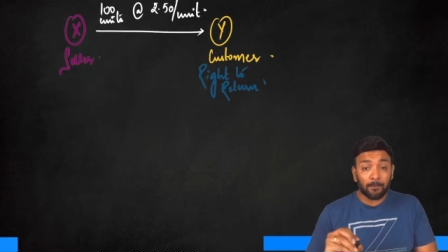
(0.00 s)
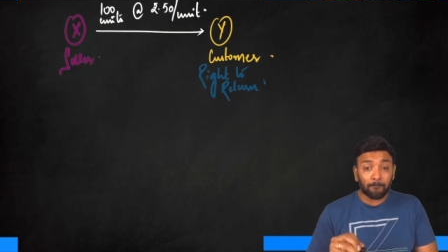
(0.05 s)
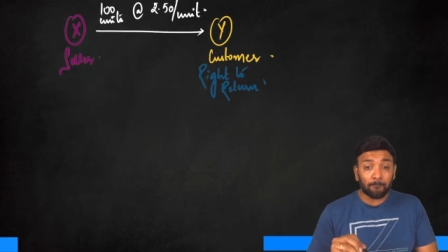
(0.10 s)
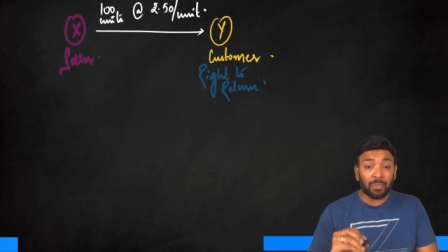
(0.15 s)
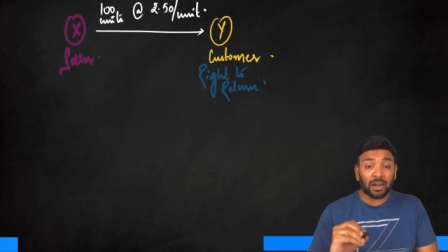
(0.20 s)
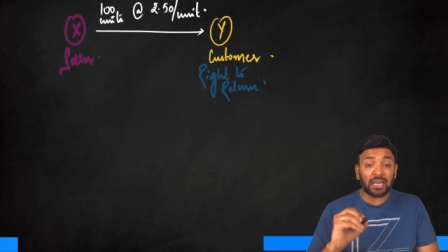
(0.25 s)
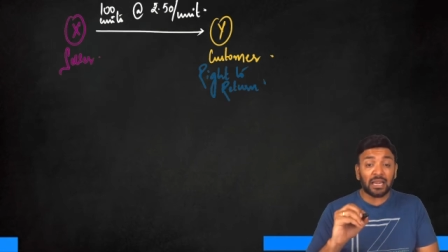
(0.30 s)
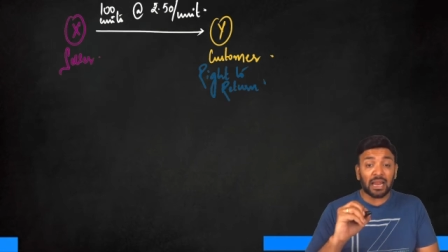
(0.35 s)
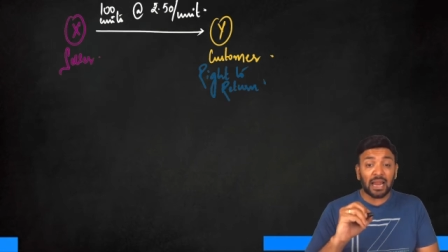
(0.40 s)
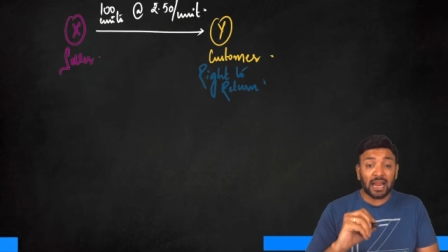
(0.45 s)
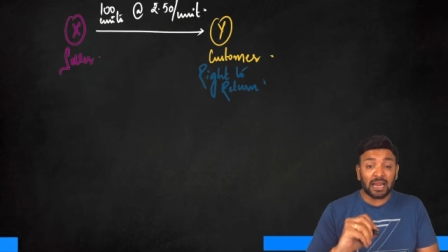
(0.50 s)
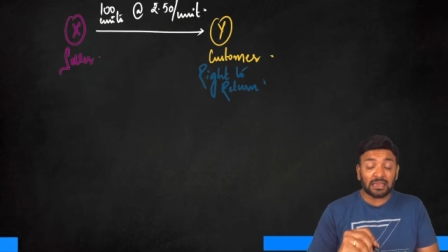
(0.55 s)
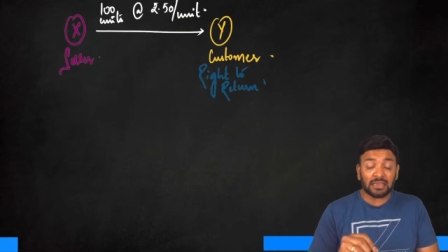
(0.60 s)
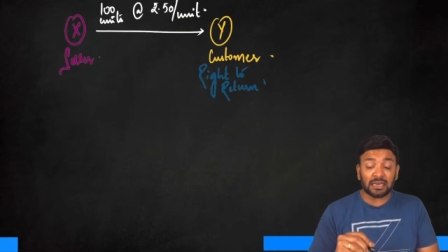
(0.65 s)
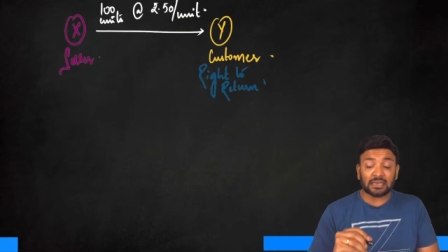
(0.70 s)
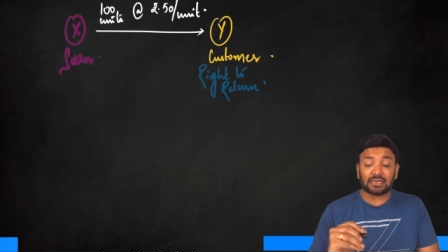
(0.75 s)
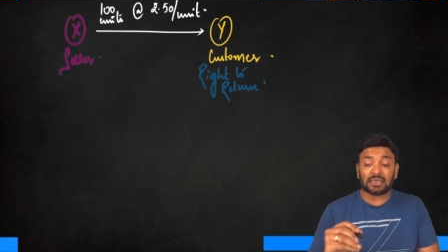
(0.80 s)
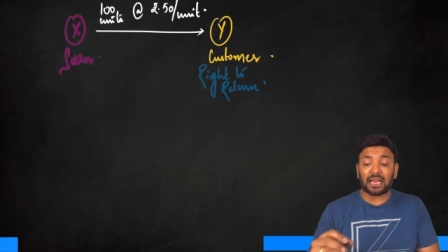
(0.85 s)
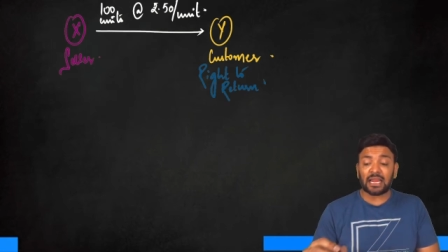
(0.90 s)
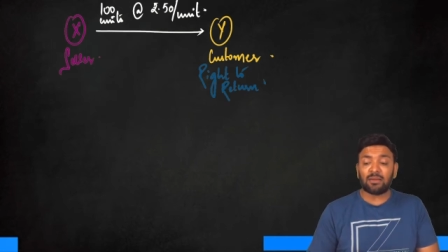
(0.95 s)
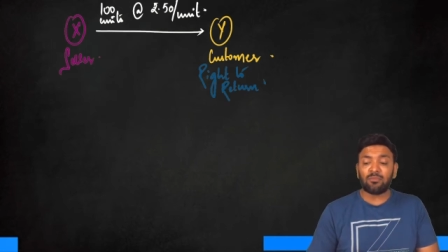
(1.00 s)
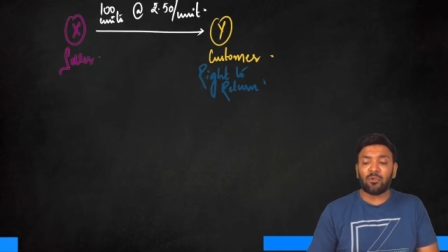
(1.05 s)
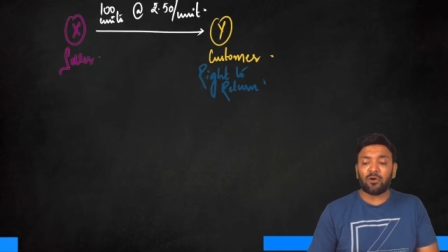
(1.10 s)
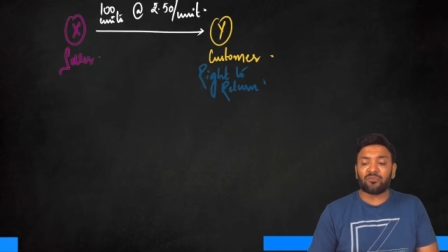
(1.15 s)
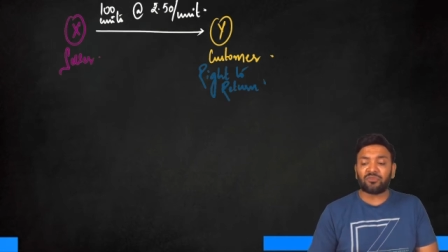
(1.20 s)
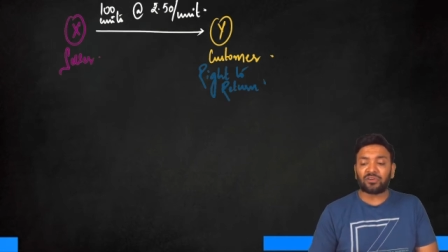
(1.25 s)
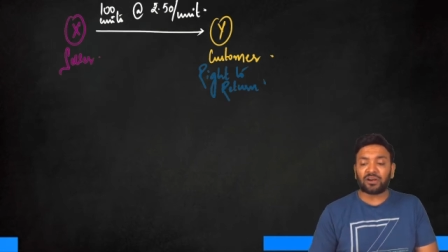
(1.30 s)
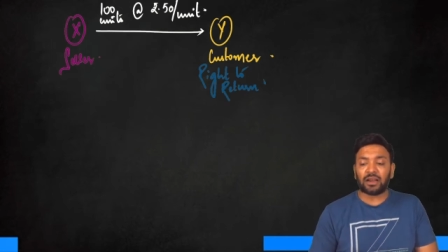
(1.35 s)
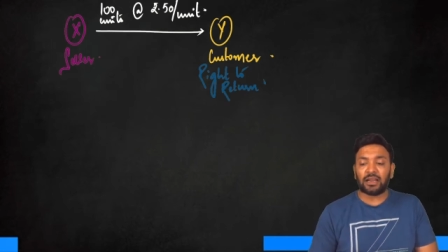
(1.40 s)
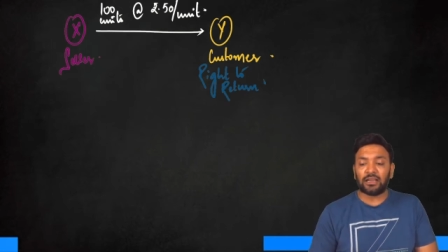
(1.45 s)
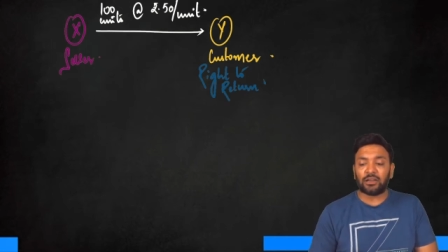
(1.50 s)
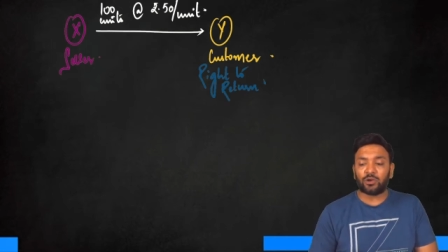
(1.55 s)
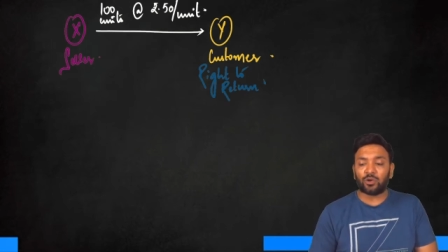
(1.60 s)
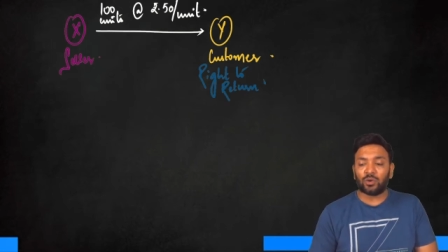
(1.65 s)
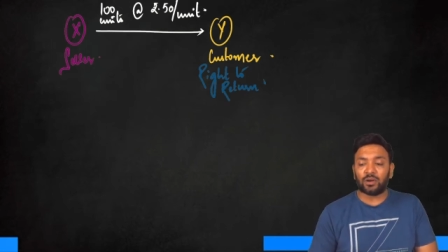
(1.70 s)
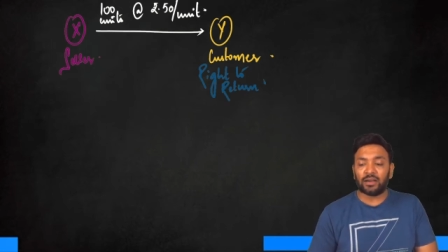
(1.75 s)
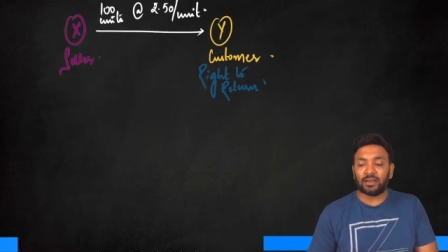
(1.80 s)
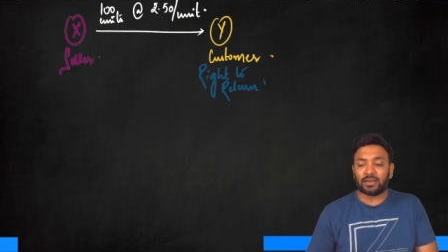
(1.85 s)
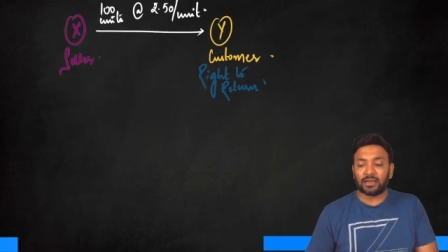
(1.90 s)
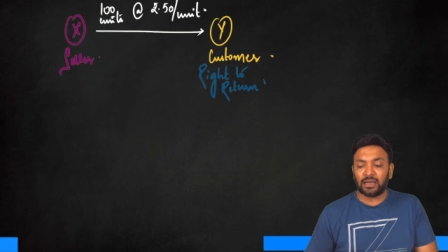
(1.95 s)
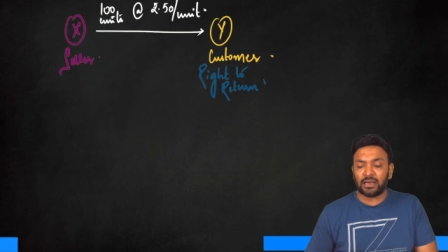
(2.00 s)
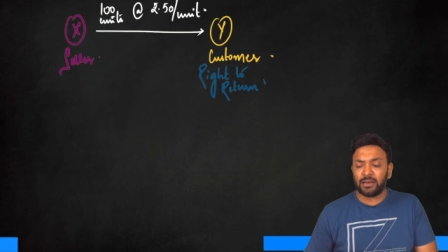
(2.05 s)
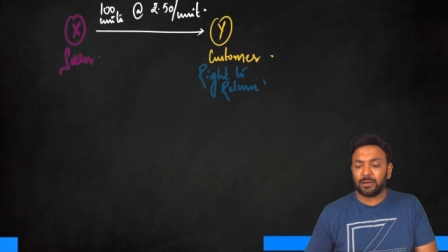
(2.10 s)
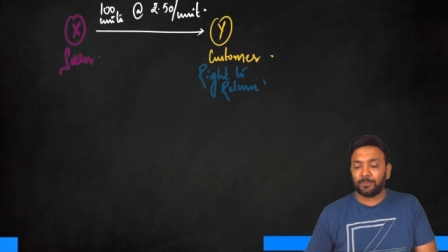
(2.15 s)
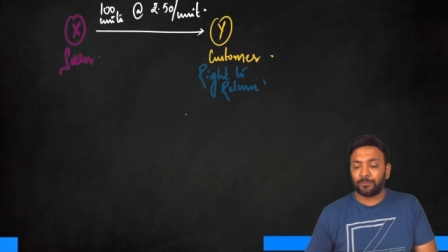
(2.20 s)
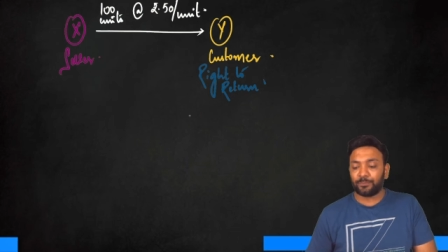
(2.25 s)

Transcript: but at the time of right to return,